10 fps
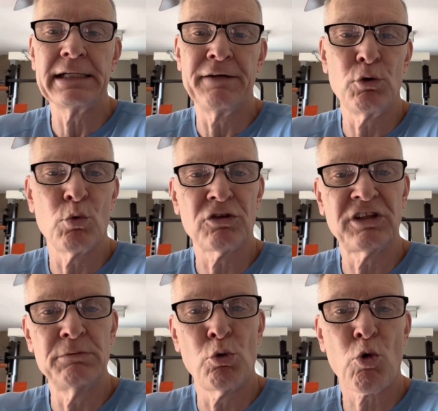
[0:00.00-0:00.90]
And if you want to
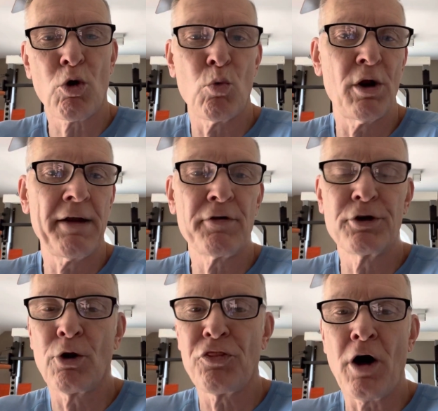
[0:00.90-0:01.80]
see more or whatever
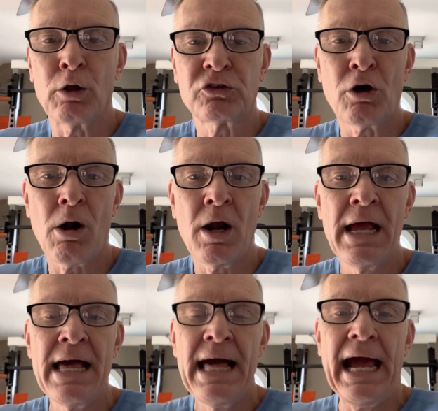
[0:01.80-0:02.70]
your thoughts are.
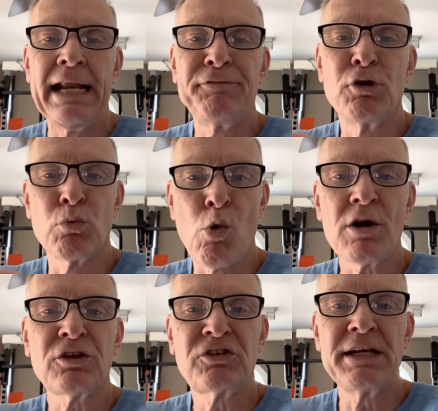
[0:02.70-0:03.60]
And if you
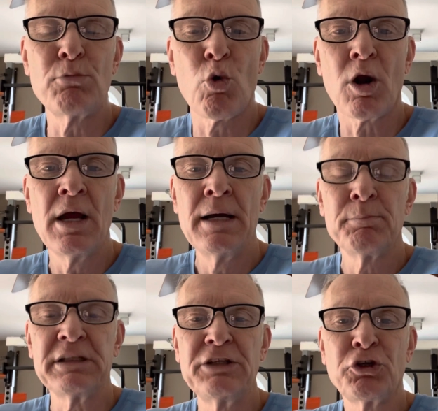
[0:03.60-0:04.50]
want to see more,
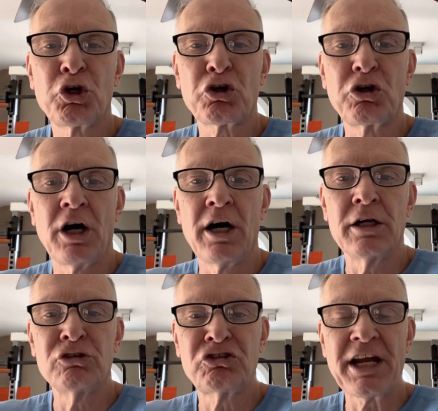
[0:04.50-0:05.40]
please
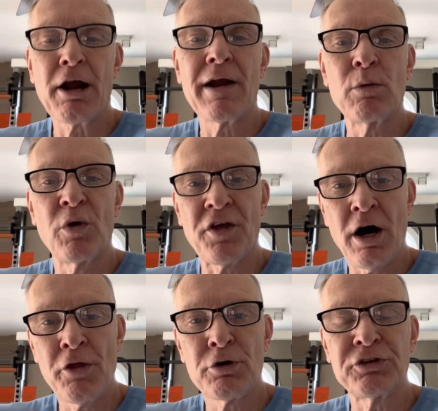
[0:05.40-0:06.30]
uh, share it with
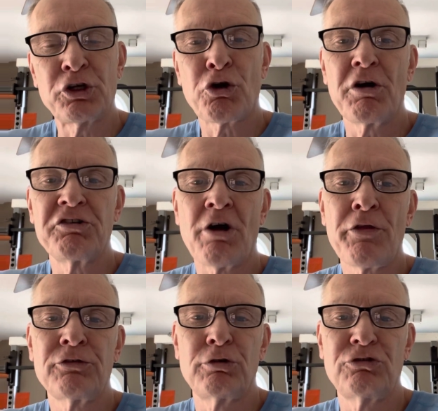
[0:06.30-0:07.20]
others, encourage
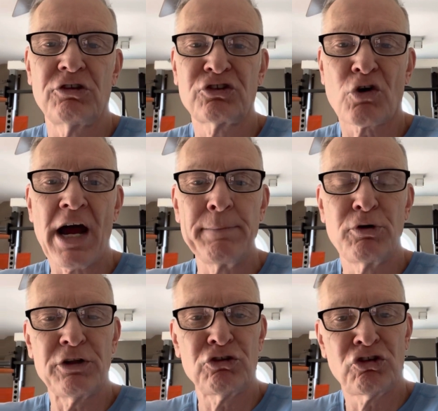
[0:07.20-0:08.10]
others to subscribe
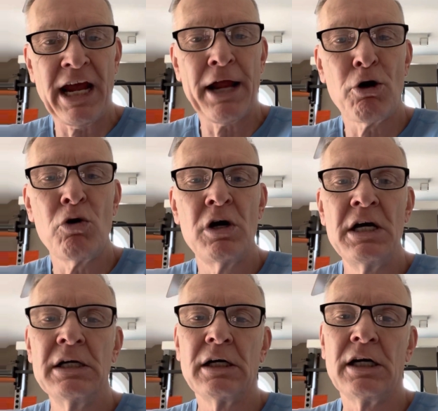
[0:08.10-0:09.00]
to the channel,
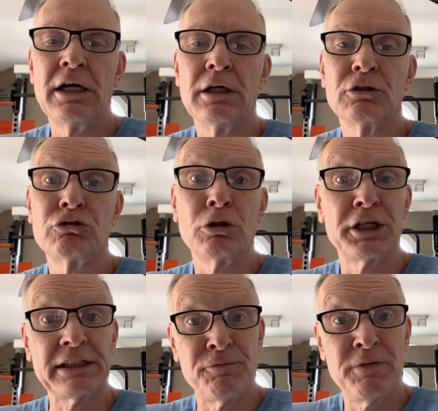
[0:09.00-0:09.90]
uh, to
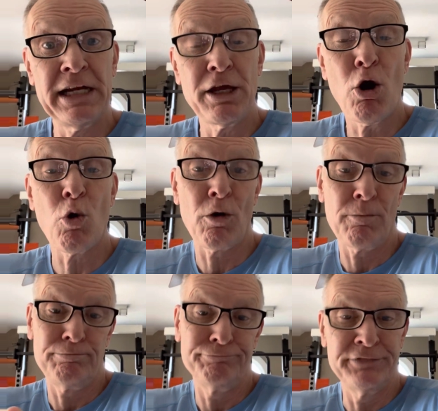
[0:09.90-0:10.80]
look at the video
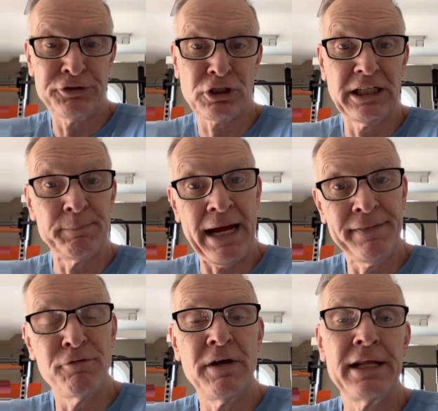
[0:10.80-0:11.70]
or this clip
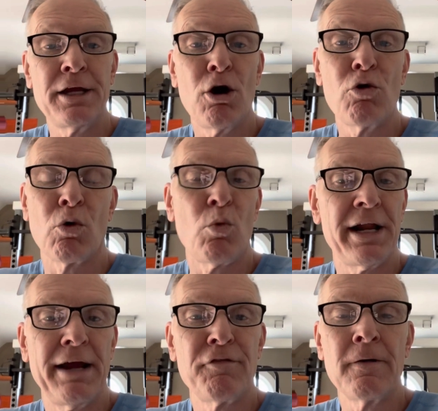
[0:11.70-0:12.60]
and the video or
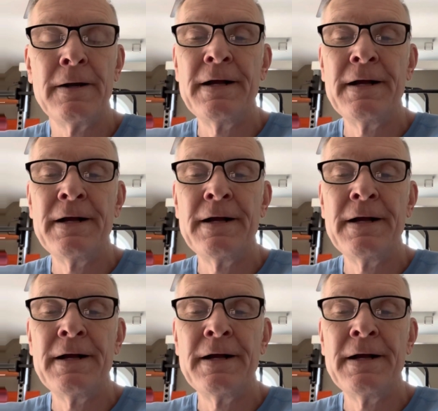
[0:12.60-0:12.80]
whatever.